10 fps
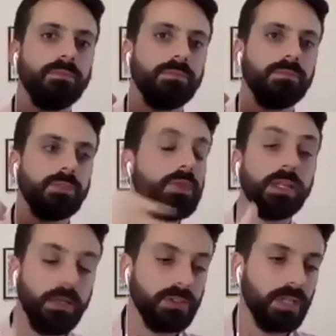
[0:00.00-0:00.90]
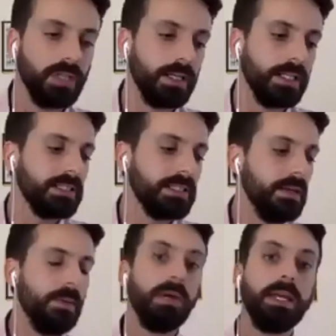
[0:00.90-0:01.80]
shoot at those targets,
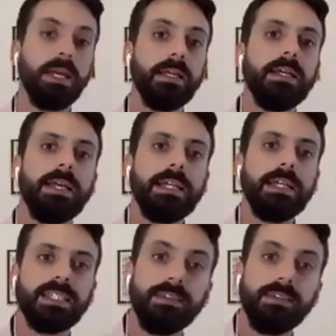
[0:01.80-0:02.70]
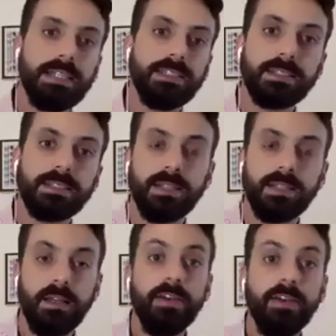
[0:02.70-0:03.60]
but it's an it's
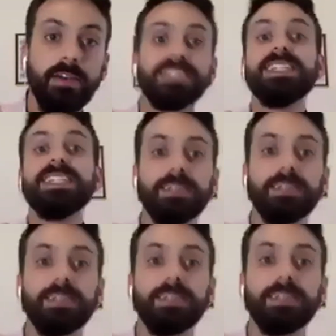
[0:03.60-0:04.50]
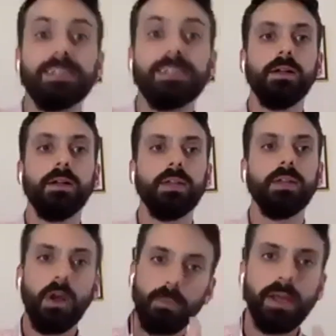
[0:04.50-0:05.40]
an assistant, if you will, that's
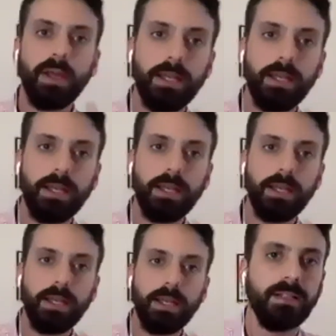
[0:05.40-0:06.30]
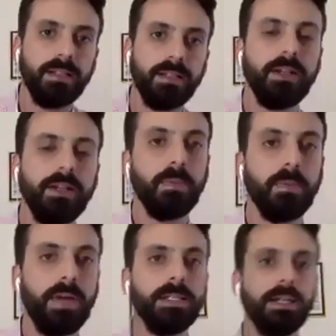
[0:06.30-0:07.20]
operating next to the military
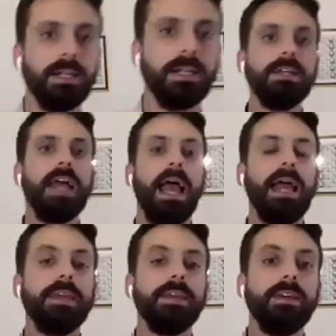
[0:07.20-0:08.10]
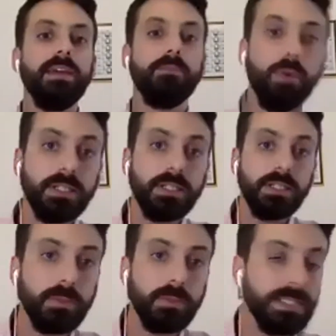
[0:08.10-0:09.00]
operator and it points
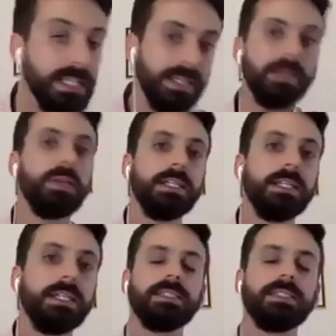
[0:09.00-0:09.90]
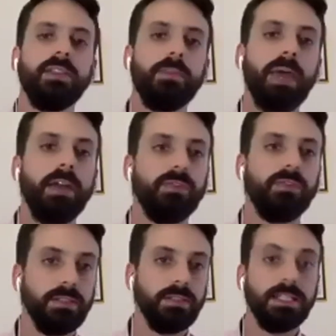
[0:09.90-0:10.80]
to particular places, say, on the
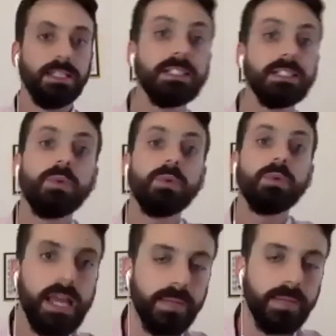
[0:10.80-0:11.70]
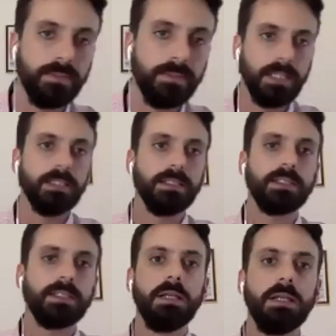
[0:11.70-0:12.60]
battlefield and says, this is where the enemy is.
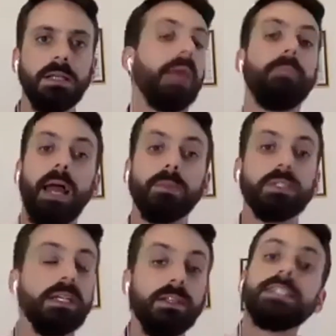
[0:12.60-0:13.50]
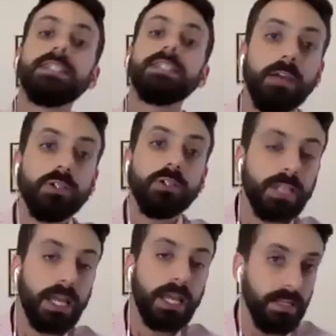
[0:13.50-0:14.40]
And perhaps this is how you should
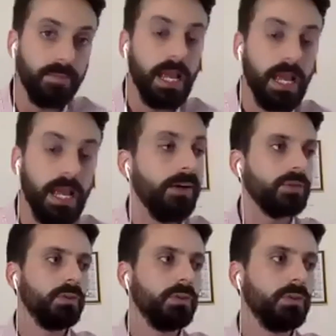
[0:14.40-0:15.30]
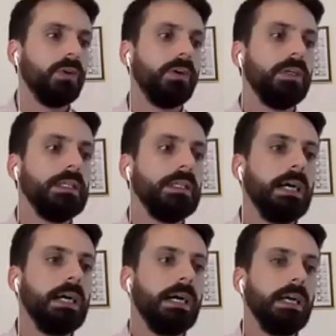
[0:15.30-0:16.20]
take the enemy out. Or
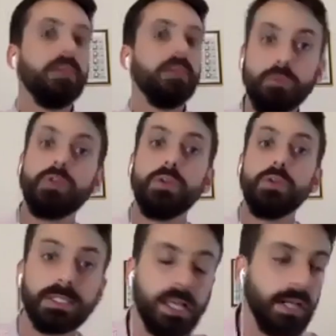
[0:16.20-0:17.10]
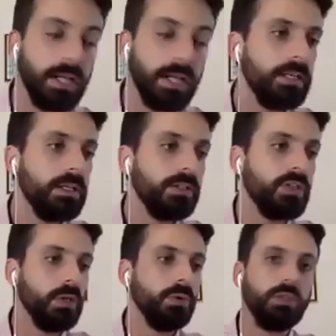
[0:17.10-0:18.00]
uh, if you do decide
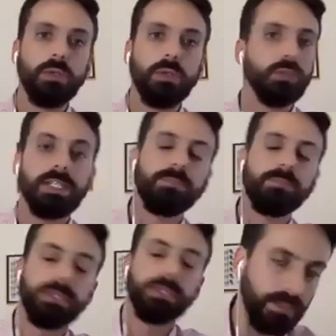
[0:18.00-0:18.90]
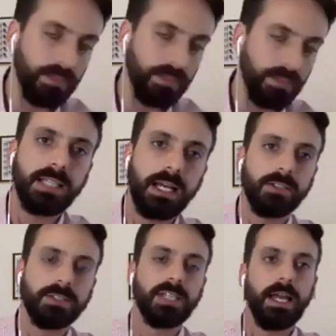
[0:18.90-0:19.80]
to use this particular missile,
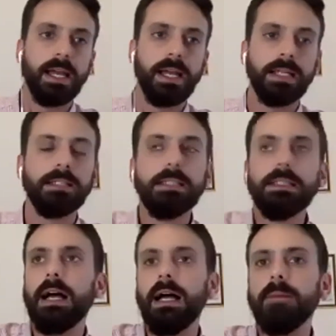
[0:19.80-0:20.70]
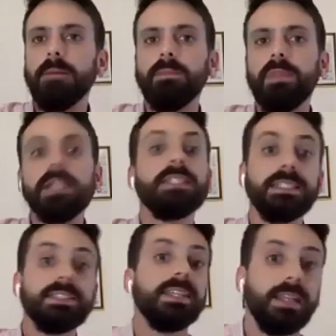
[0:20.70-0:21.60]
say, um, this is
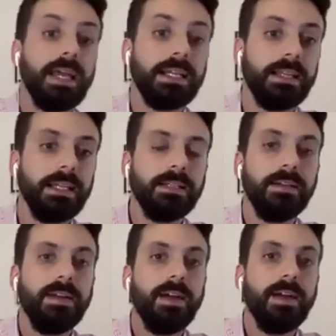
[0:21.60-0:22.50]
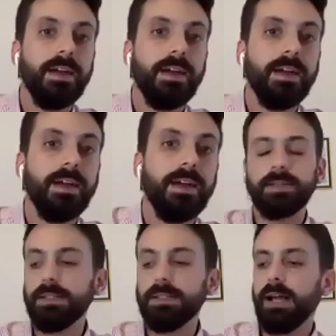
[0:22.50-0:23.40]
the likely effect.
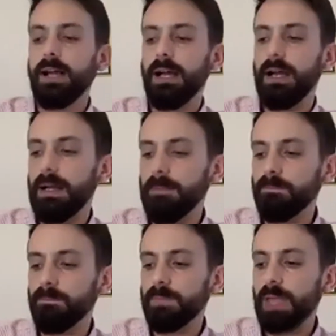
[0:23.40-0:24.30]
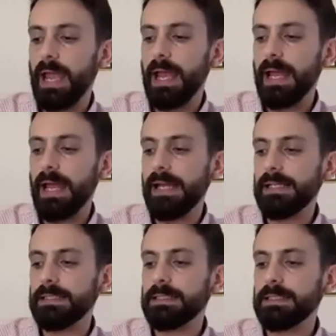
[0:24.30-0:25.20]
Um,
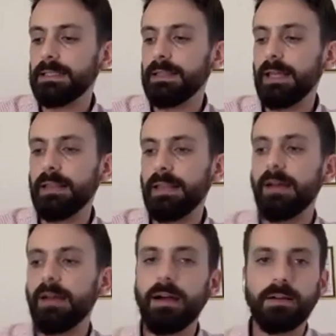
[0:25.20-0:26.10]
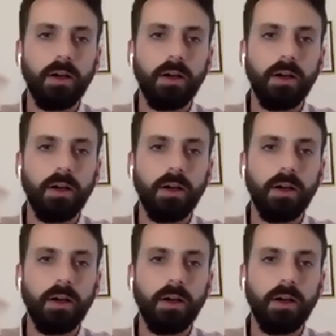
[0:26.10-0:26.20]
and th there are a